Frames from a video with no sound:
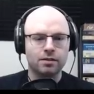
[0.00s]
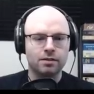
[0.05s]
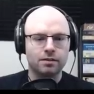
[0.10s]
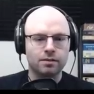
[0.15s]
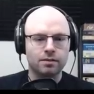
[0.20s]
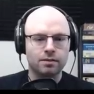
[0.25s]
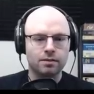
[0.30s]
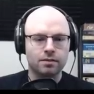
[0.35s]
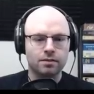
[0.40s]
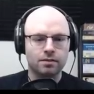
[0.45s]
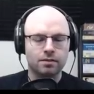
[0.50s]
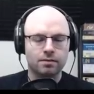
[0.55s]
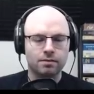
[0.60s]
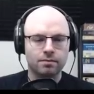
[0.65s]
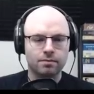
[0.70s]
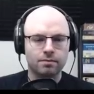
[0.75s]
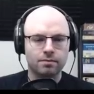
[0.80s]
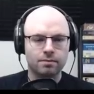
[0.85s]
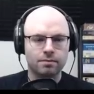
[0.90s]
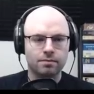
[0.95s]

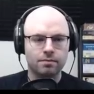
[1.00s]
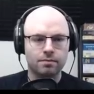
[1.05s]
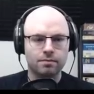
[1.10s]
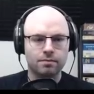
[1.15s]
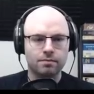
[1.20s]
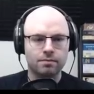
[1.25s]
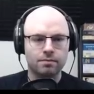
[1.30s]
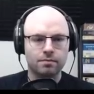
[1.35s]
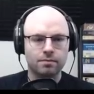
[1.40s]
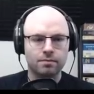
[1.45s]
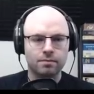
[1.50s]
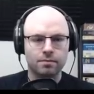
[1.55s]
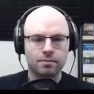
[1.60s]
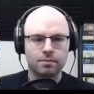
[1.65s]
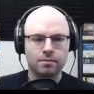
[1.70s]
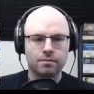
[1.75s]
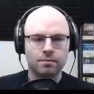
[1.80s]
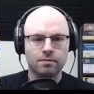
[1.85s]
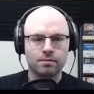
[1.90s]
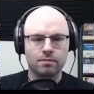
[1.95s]

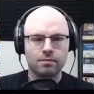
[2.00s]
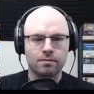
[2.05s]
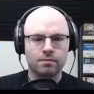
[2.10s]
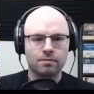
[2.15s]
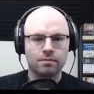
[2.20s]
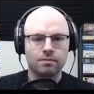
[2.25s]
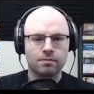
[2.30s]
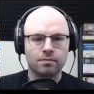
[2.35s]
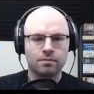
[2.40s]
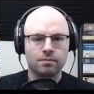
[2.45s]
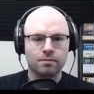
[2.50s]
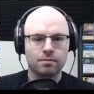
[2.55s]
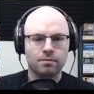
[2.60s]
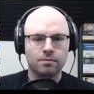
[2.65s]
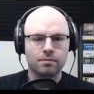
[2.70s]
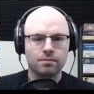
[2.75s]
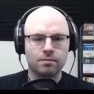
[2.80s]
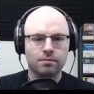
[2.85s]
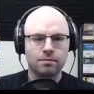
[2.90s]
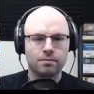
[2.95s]

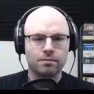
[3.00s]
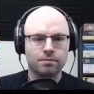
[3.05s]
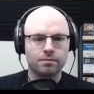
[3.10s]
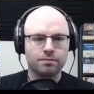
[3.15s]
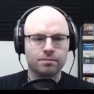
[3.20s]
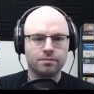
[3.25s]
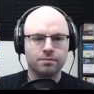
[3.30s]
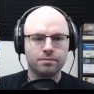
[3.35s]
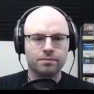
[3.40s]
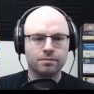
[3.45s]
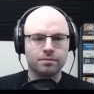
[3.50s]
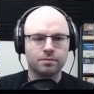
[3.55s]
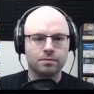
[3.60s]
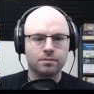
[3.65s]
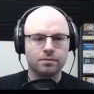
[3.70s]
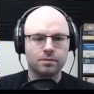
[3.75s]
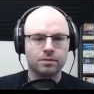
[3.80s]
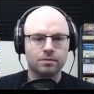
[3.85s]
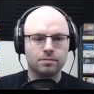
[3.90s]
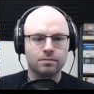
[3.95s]

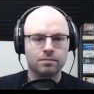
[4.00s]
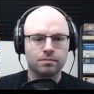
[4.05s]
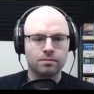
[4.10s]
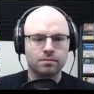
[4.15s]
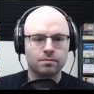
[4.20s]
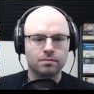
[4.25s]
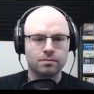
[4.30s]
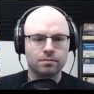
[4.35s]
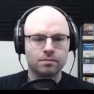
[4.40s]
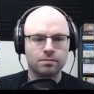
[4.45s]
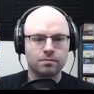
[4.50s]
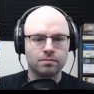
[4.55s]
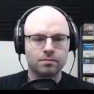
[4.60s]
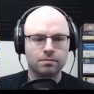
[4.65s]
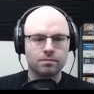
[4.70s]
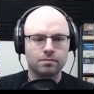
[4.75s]
Nothing is said.